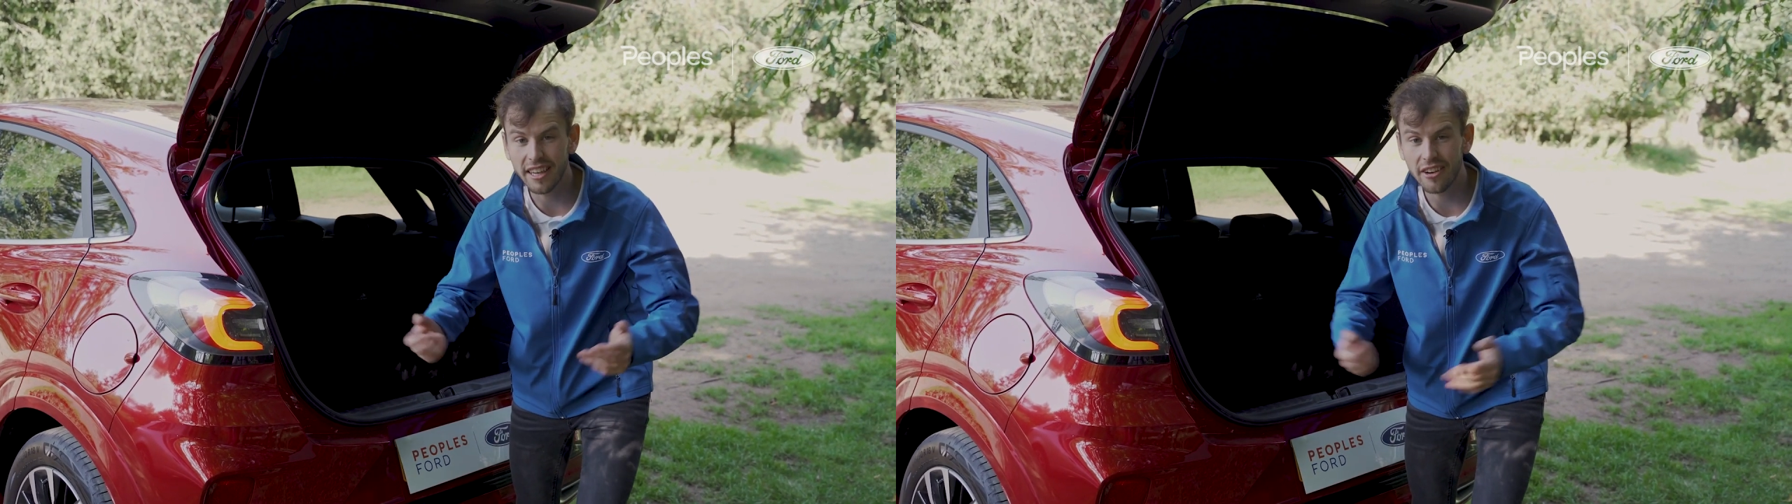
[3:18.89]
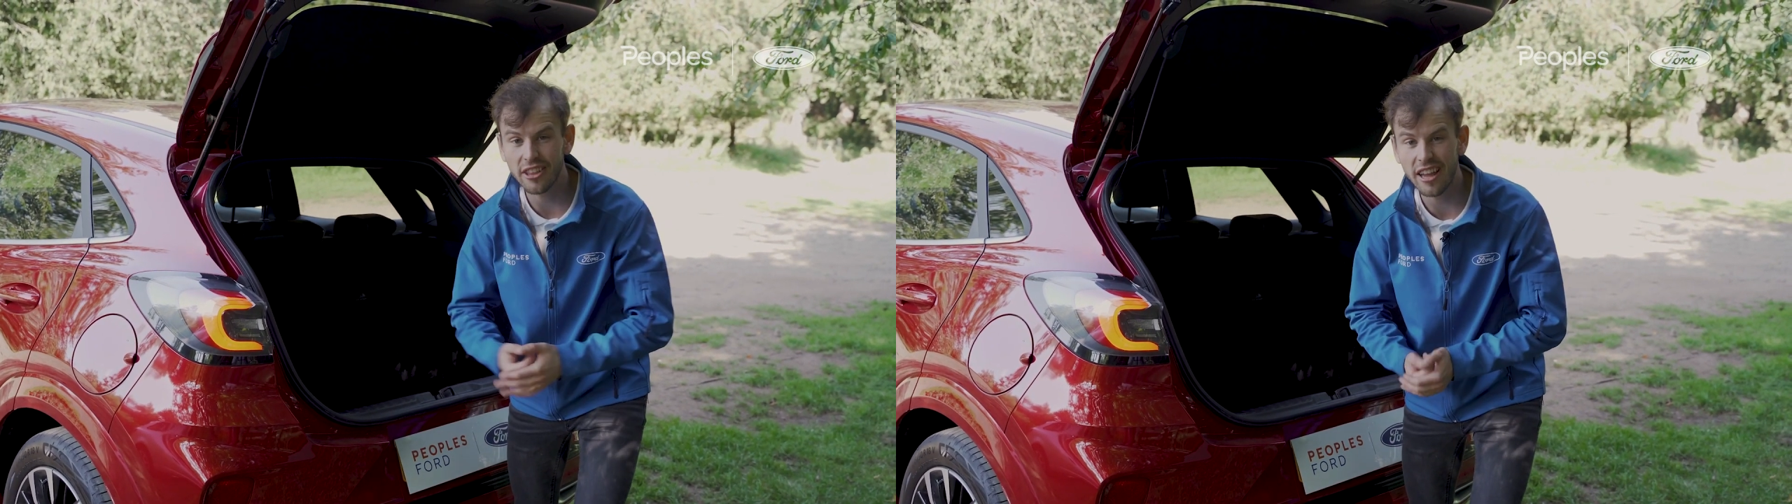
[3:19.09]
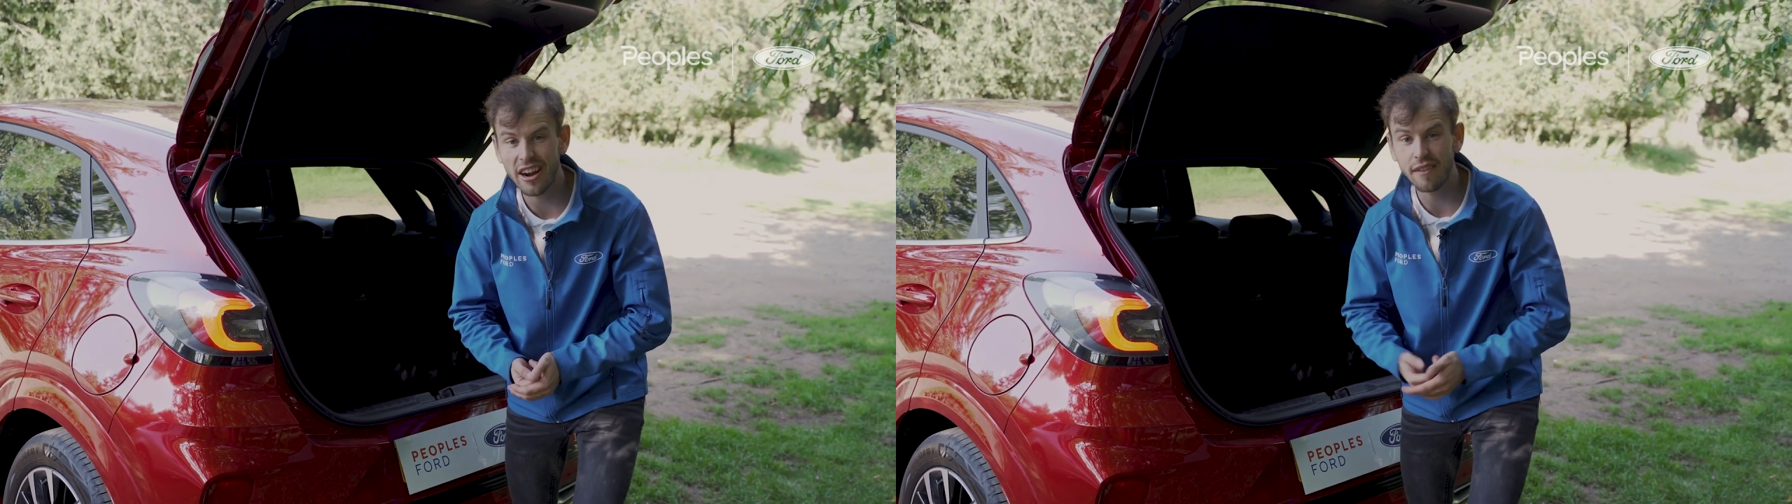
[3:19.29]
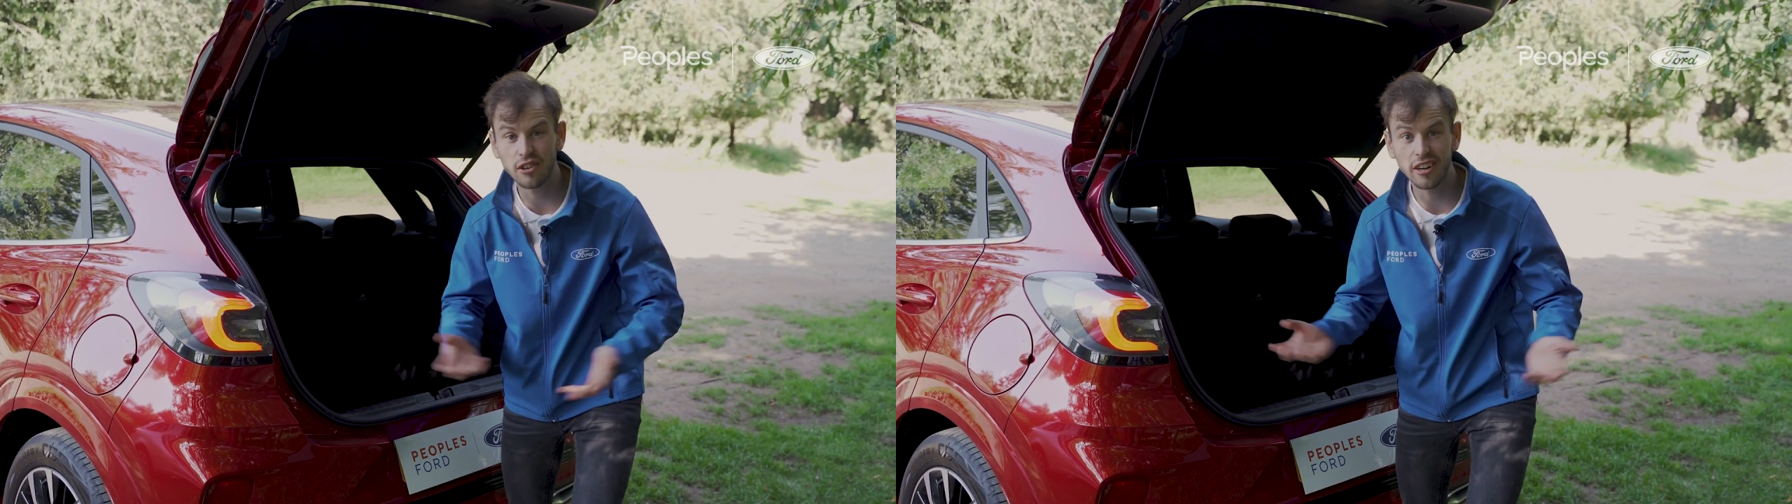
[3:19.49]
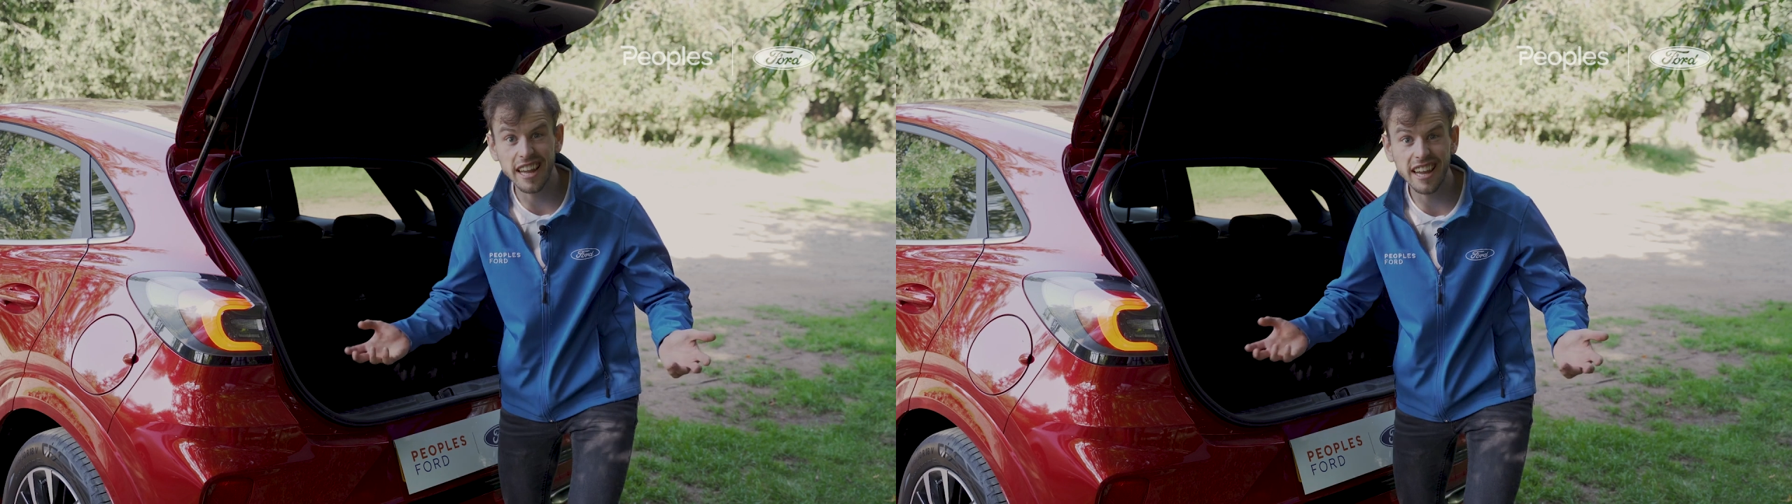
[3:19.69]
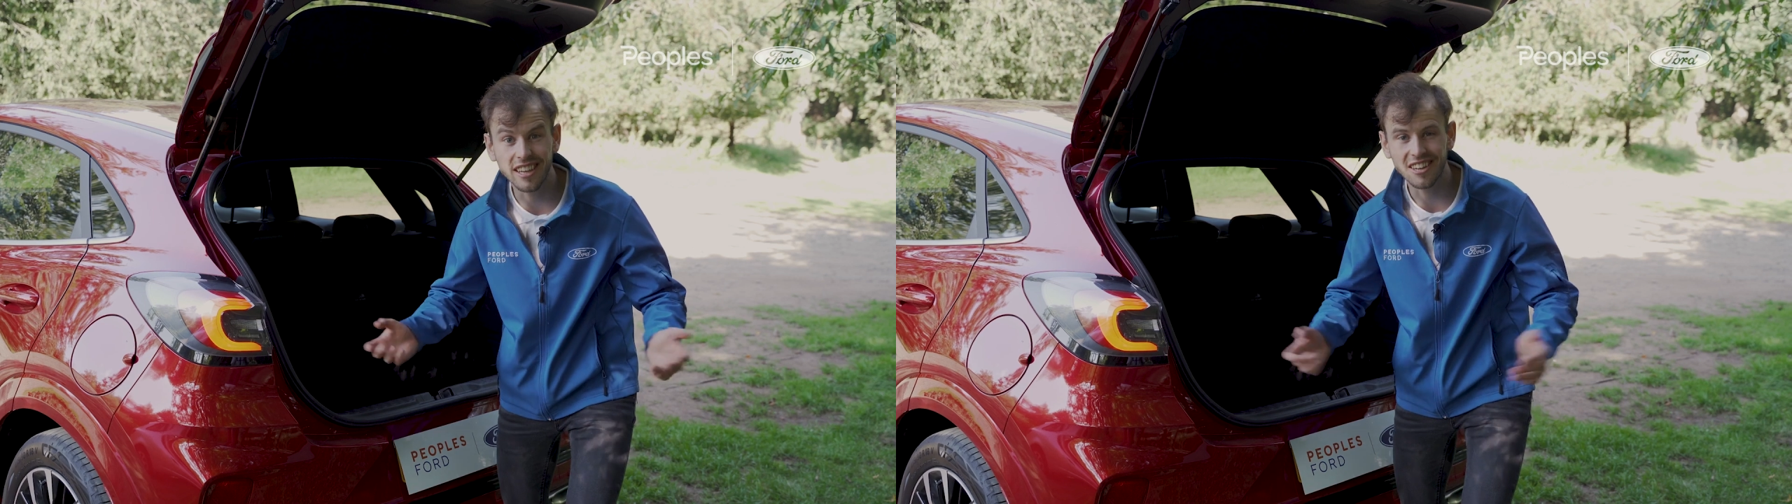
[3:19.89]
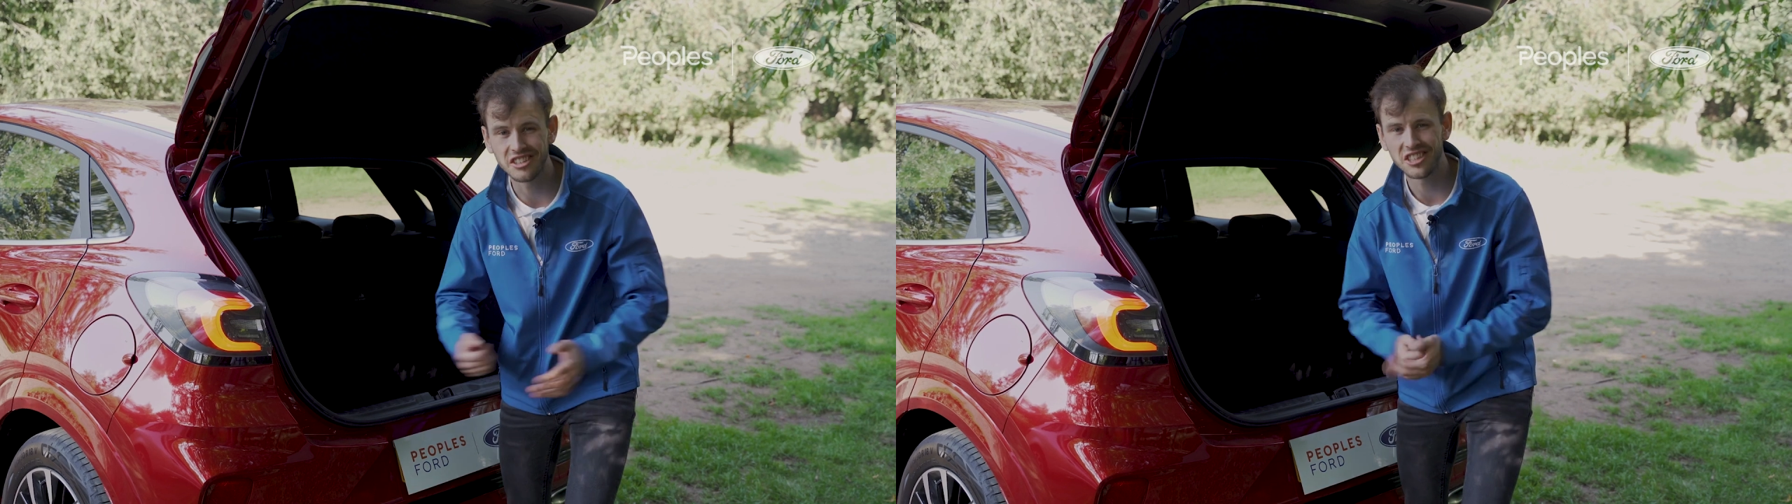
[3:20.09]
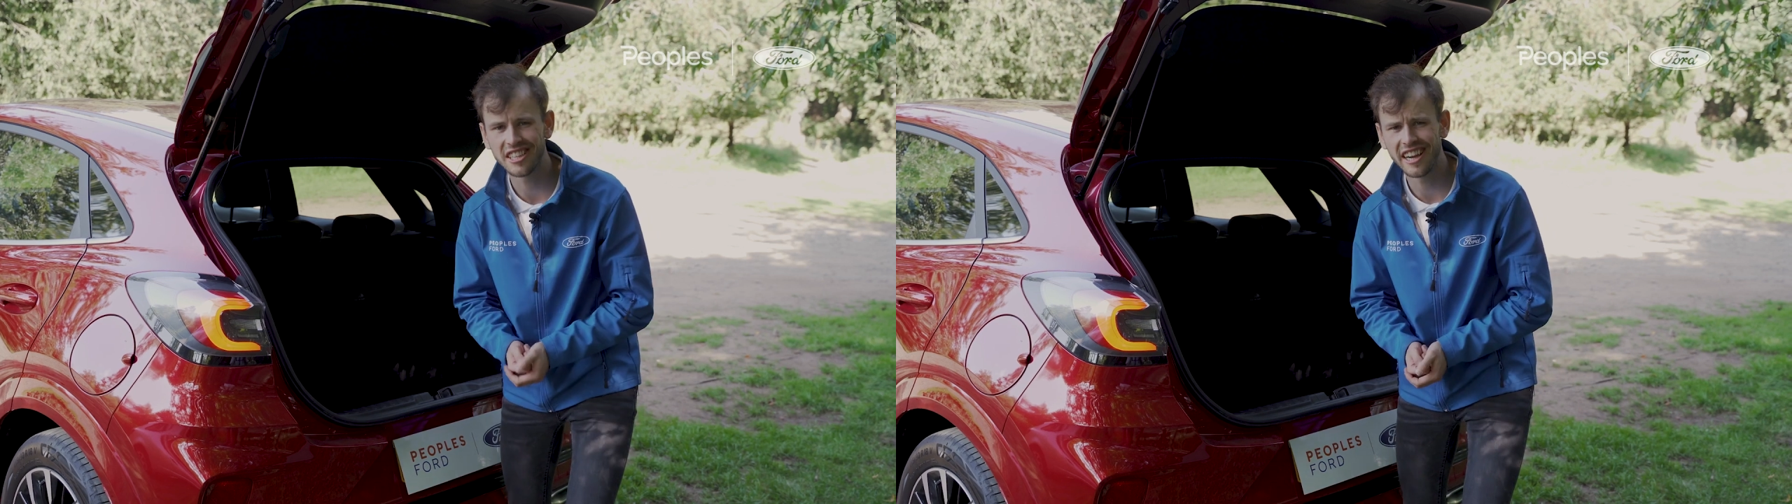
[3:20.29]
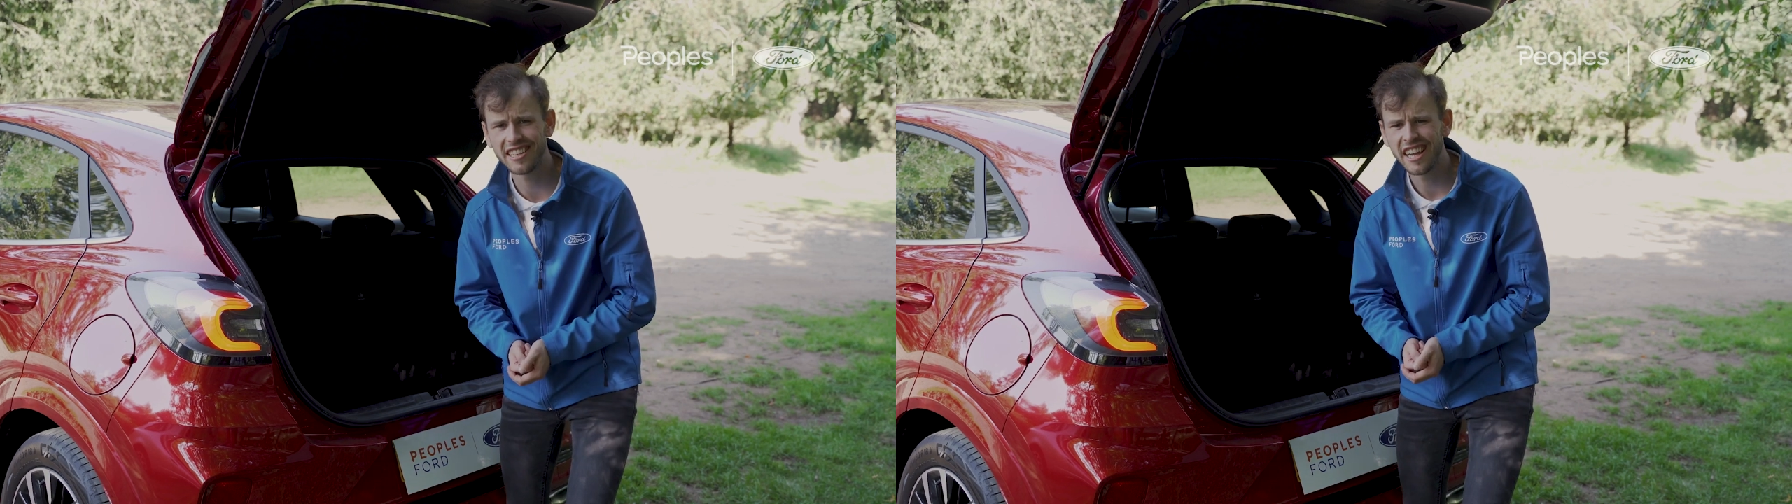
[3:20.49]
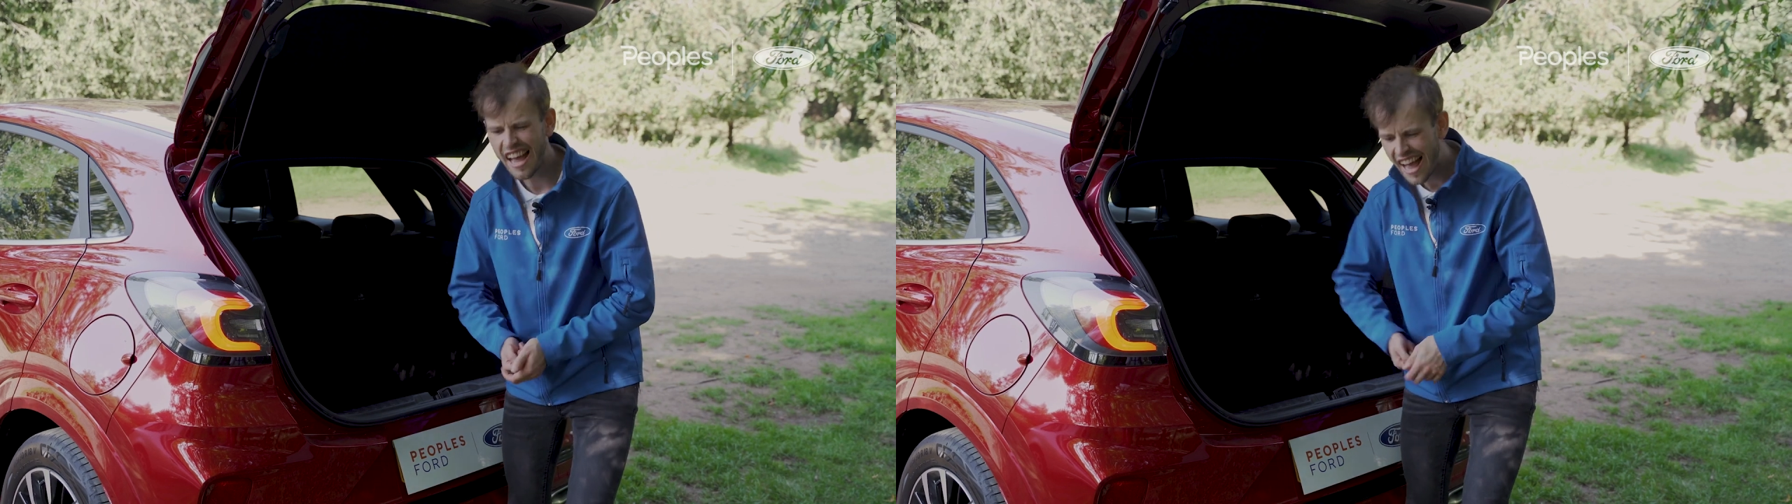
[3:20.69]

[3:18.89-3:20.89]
gear in there after a day in the countryside,